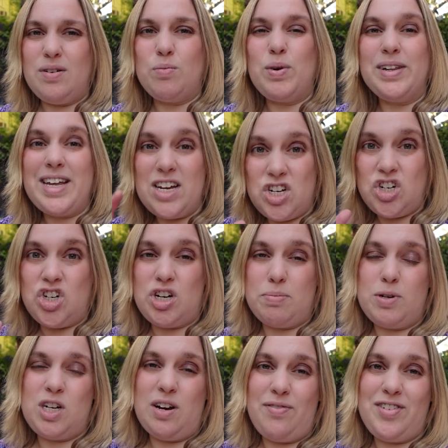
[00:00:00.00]
relationship
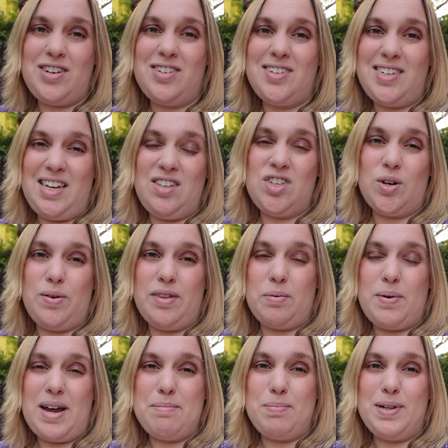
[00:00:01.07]
shift scenes are in the
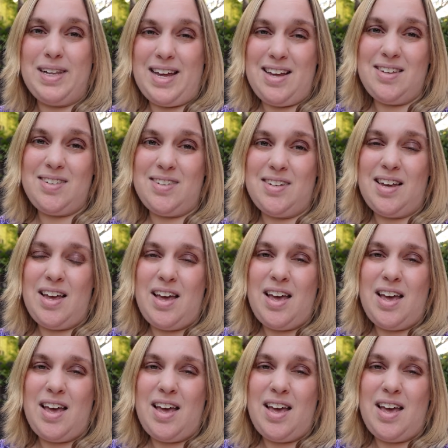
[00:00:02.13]
right place,